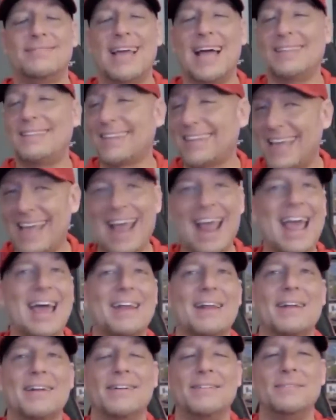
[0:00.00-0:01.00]
That's a
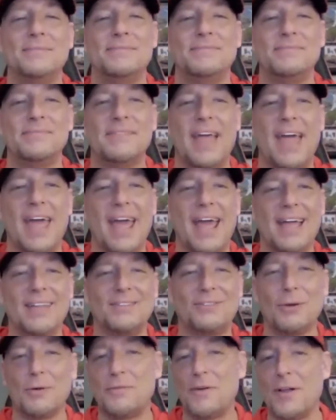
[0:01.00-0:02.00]
cannon.
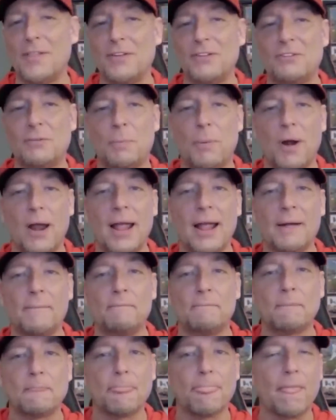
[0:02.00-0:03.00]
And so far this
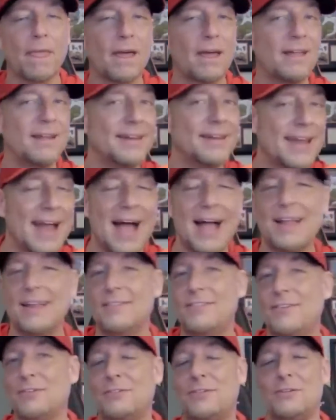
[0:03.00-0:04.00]
spring,
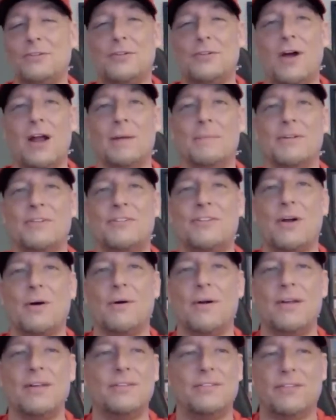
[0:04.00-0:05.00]
not just his arm is
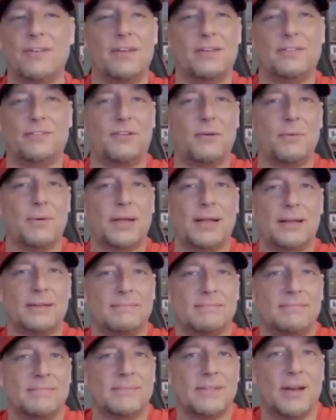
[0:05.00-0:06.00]
show is is
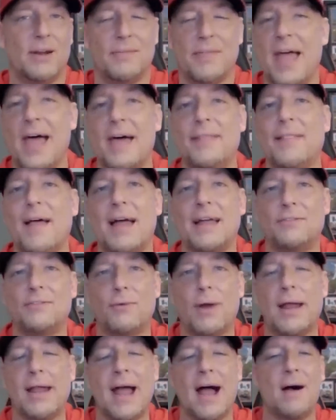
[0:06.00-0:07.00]
doing you know the headlines
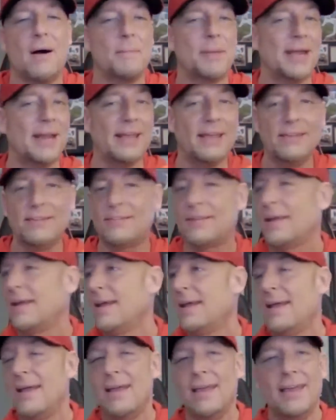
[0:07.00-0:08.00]
right now. I mean he's
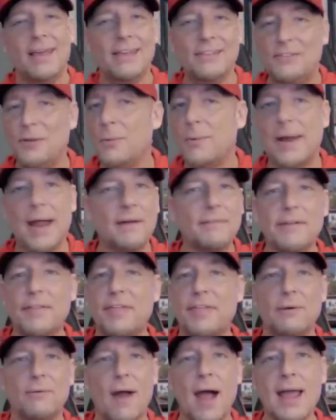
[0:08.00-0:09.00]
he's doing
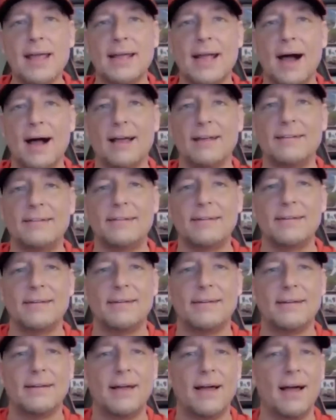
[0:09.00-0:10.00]
everything right, guys.
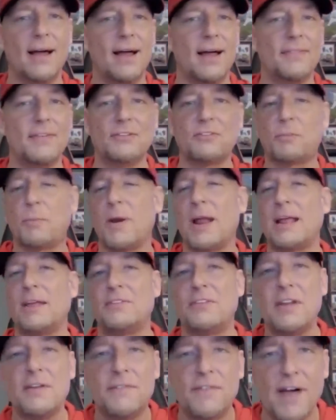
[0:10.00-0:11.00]
Uh, this spring
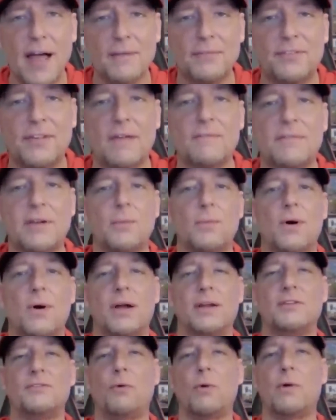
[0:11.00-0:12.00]
he's hitting
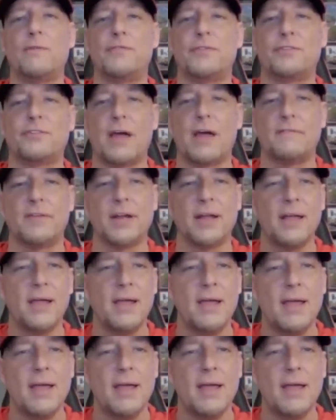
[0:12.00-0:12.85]
571. He's four for seven.